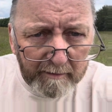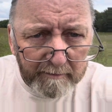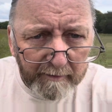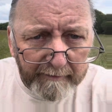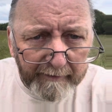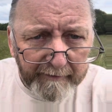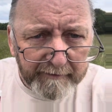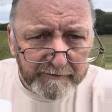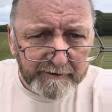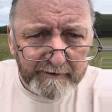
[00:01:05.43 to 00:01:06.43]
So there it
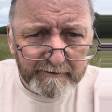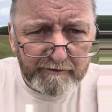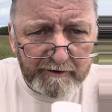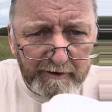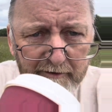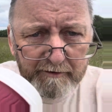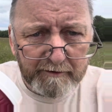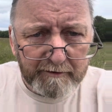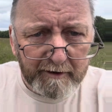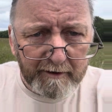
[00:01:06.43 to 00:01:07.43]
is, see it just